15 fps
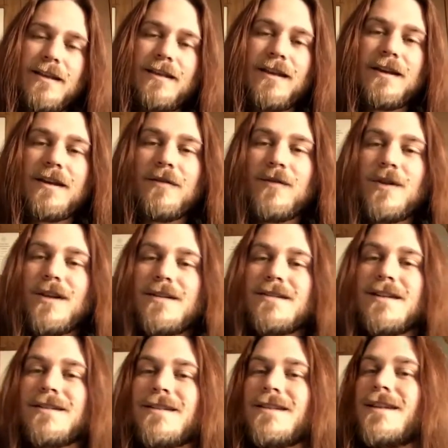Thank you for
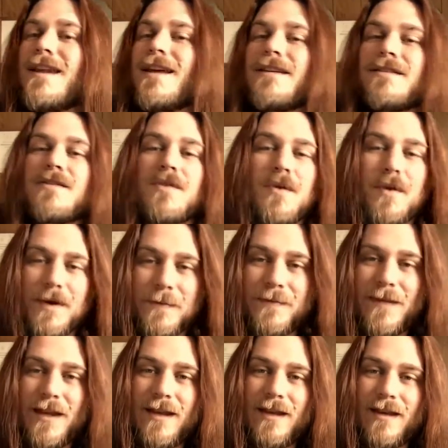listening to today's story.
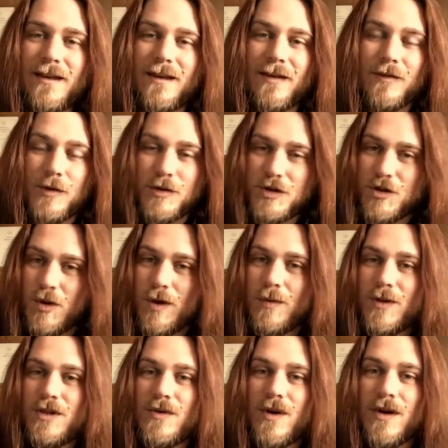If you enjoyed
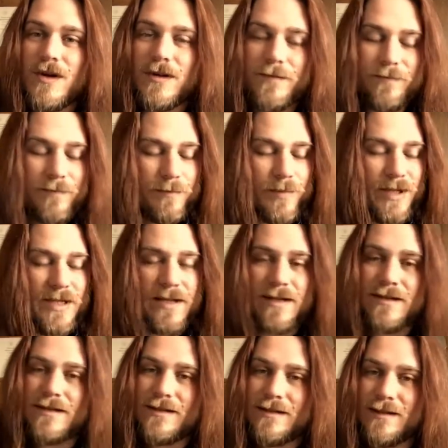what you heard,
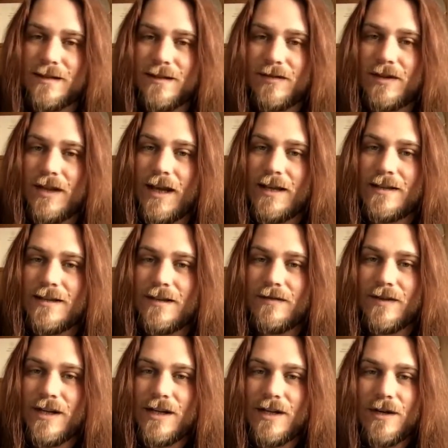please give a like to the
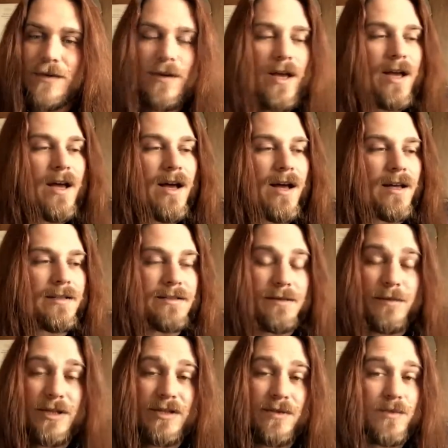video and give
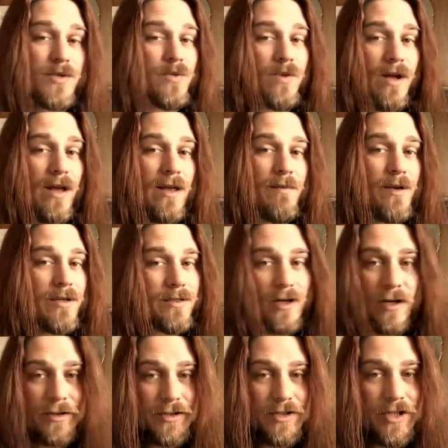me a subscribe
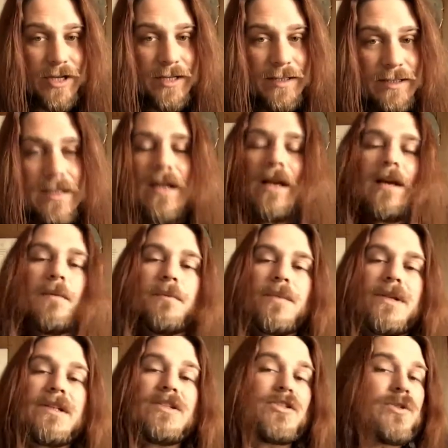on the channel.
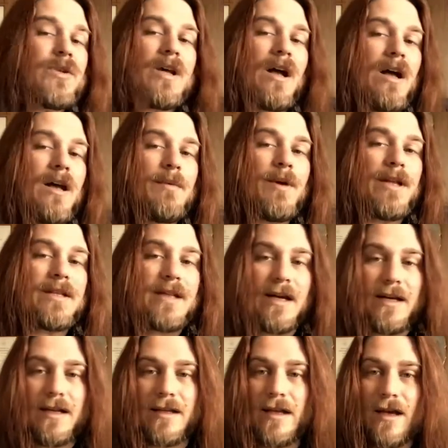Please shoot a comment
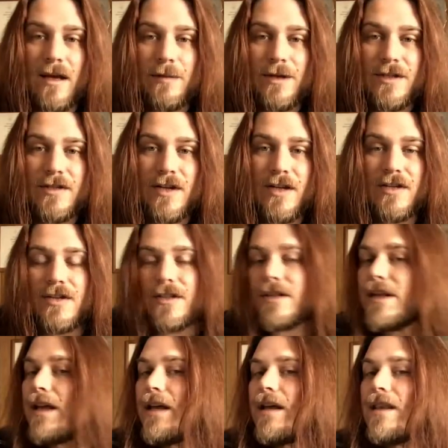down in the comments section.
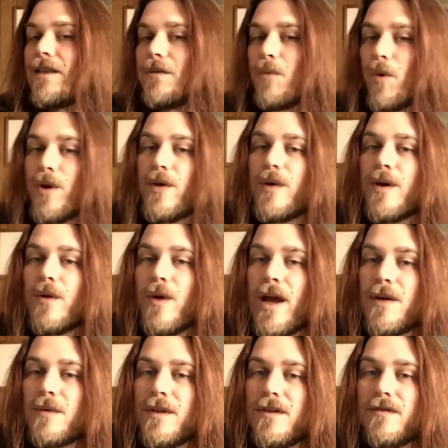The more you
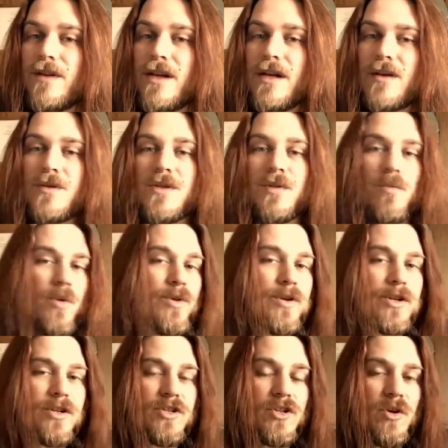interact with the videos, the more they're
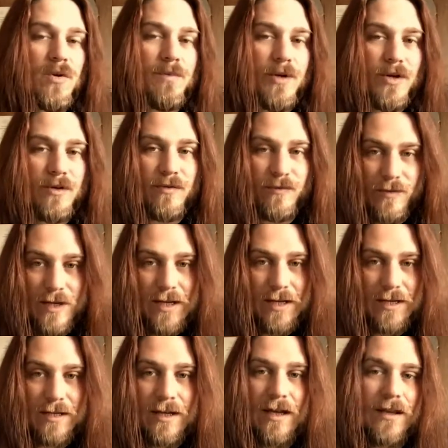going to show up in your
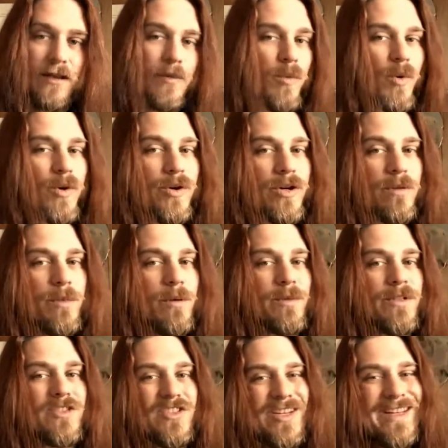feed, the more you're going to be able
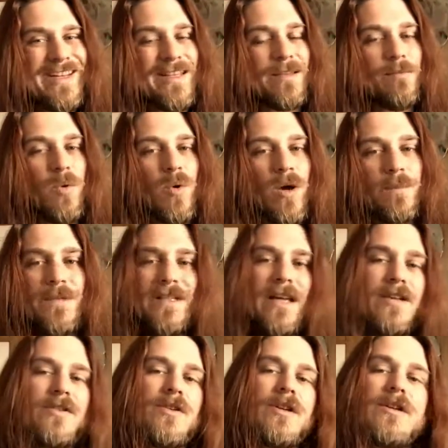to see, and the more up to
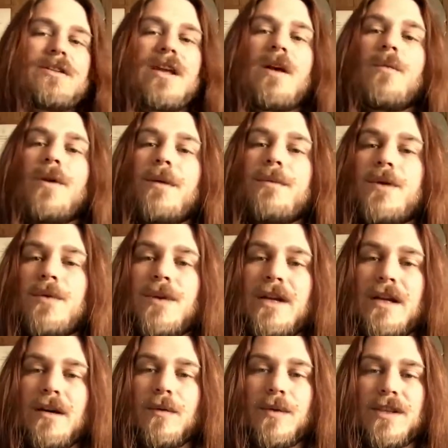date you're going to stay on what I'm doing
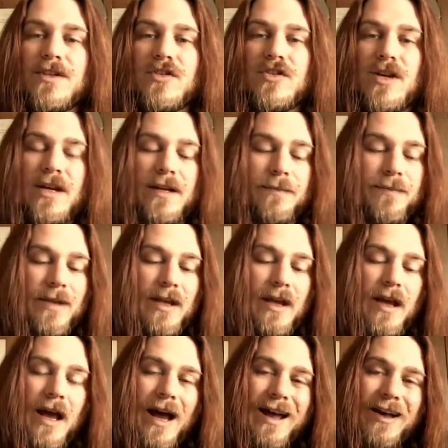here with this channel.
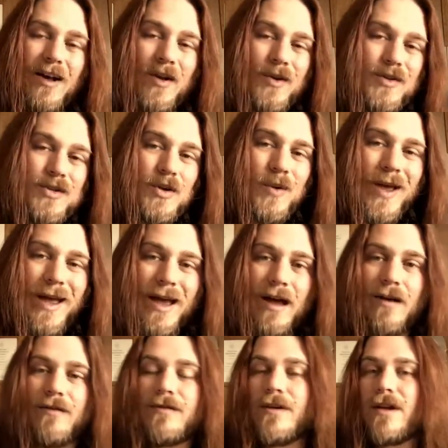I also
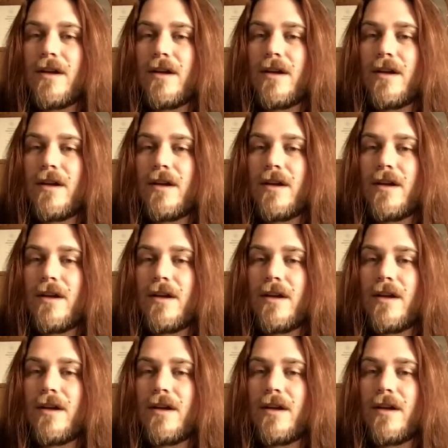have